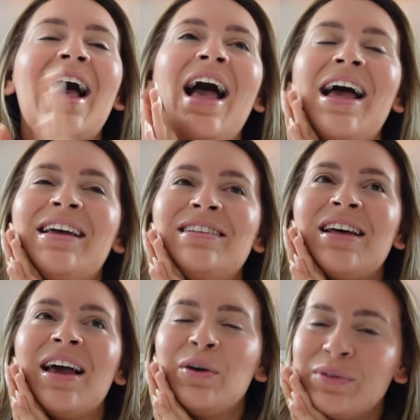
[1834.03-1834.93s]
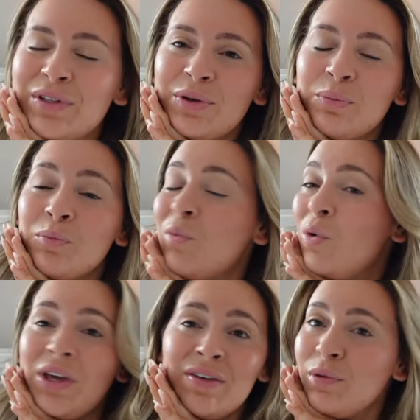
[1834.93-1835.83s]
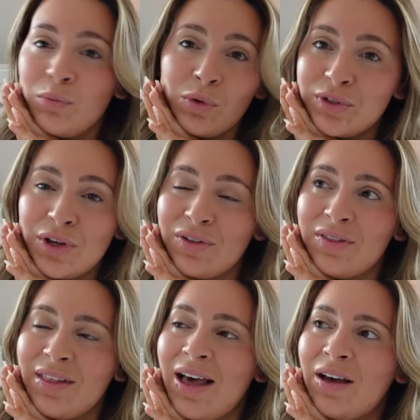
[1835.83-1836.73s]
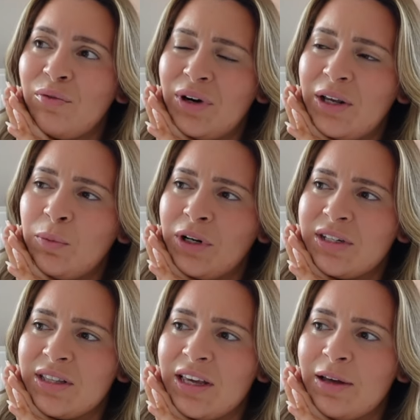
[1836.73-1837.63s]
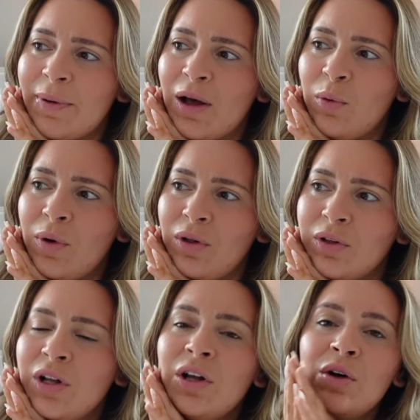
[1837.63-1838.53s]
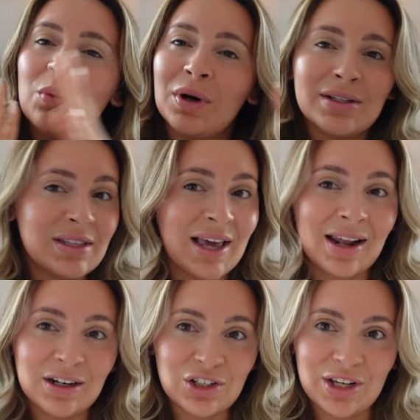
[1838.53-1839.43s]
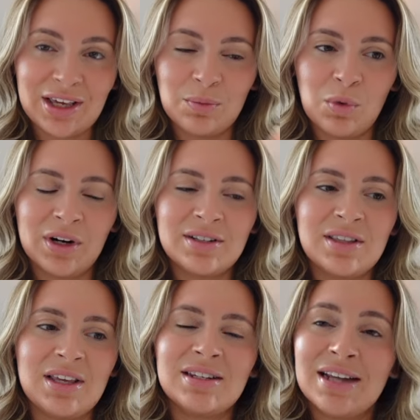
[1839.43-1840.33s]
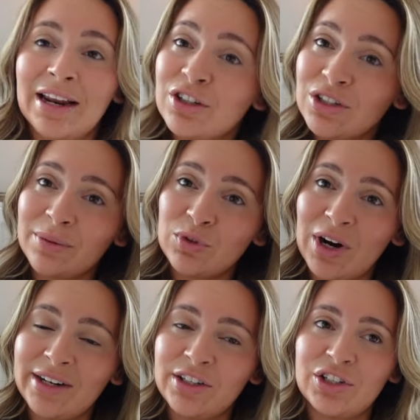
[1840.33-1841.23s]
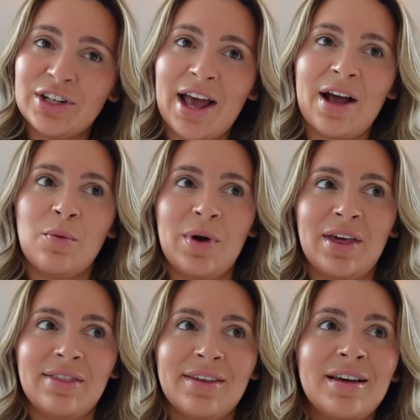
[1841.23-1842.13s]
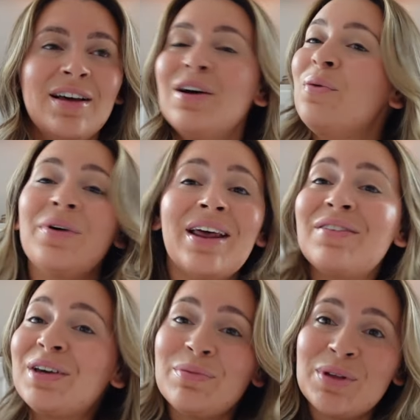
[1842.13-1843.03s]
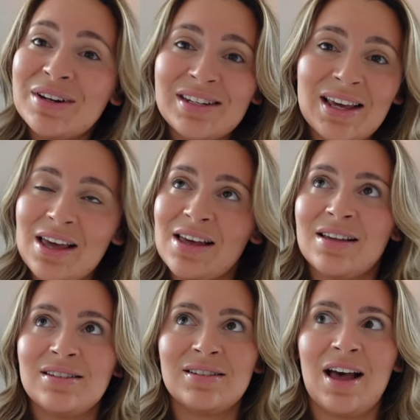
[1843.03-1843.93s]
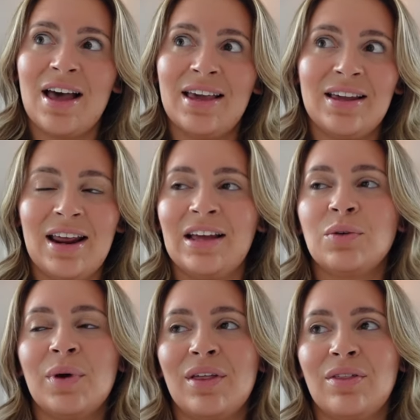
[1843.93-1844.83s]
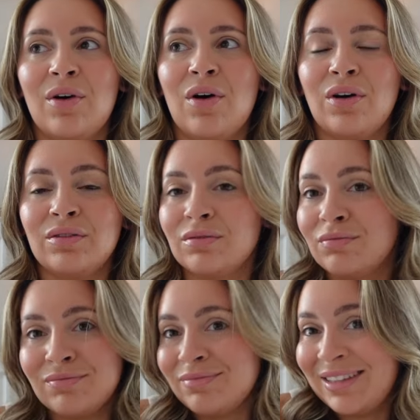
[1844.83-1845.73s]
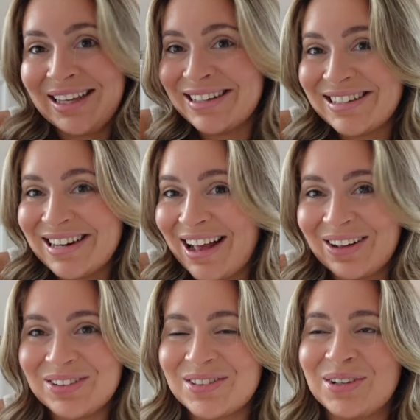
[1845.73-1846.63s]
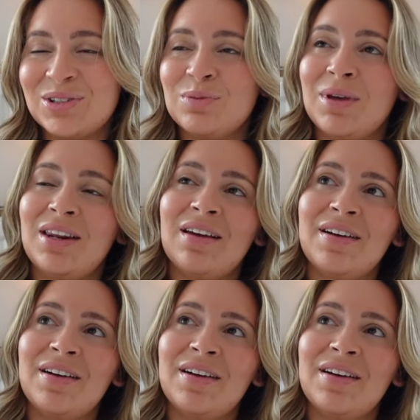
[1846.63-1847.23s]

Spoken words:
And I also, even more so than that, really wanted to think about, well, what is the energy and what is the intention I'm trying to share with whatever community it is I connect with on the internet, on social media?